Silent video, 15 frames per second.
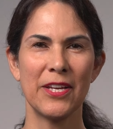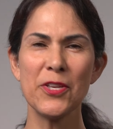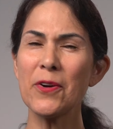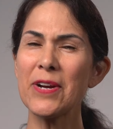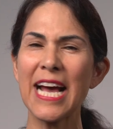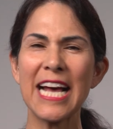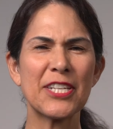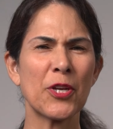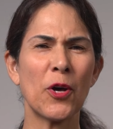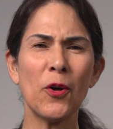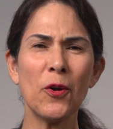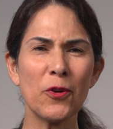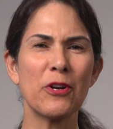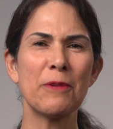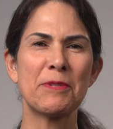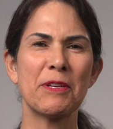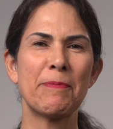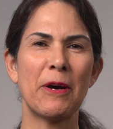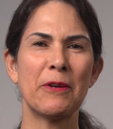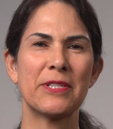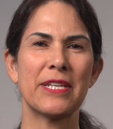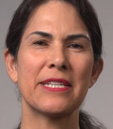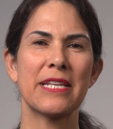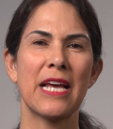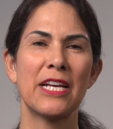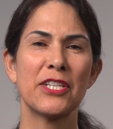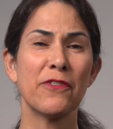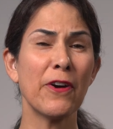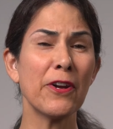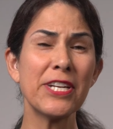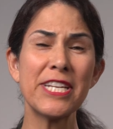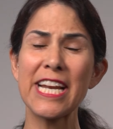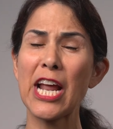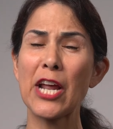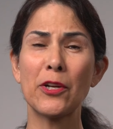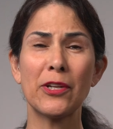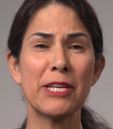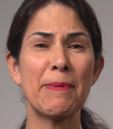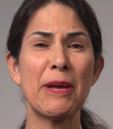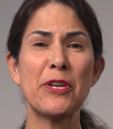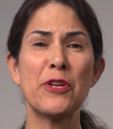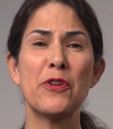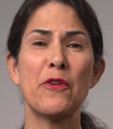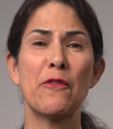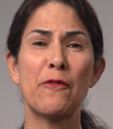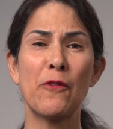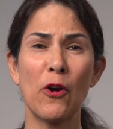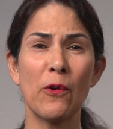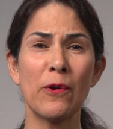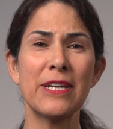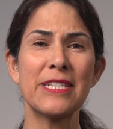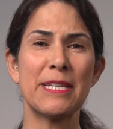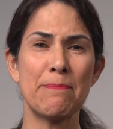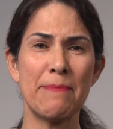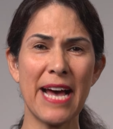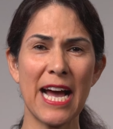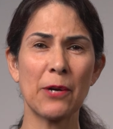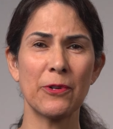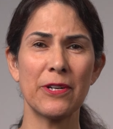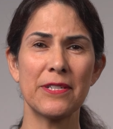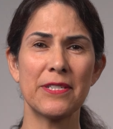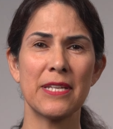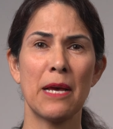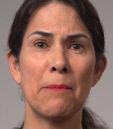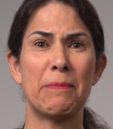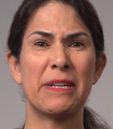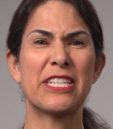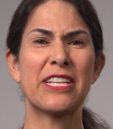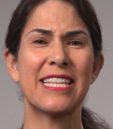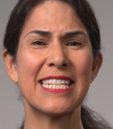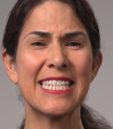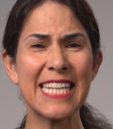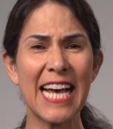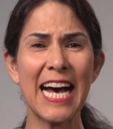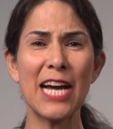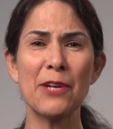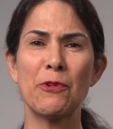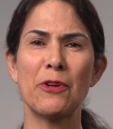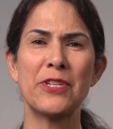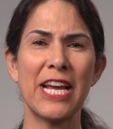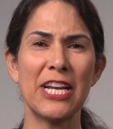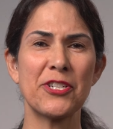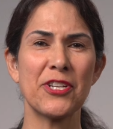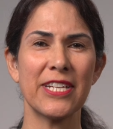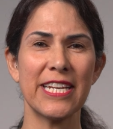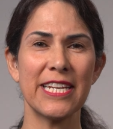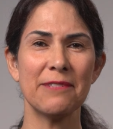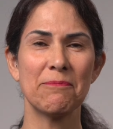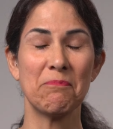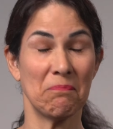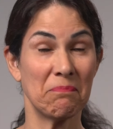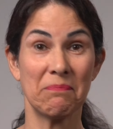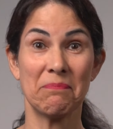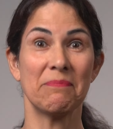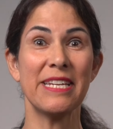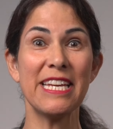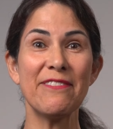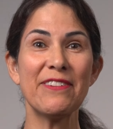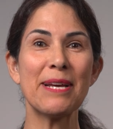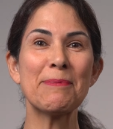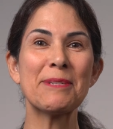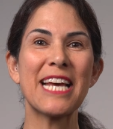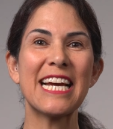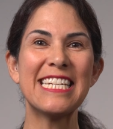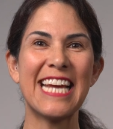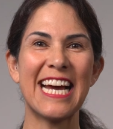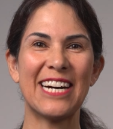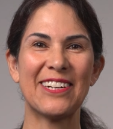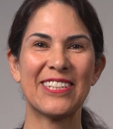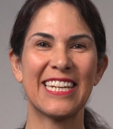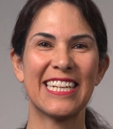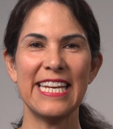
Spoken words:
Yoga has whole groups of poses devoted to not only bending you forwards and backwards, but to the side, rotationally, even upside down.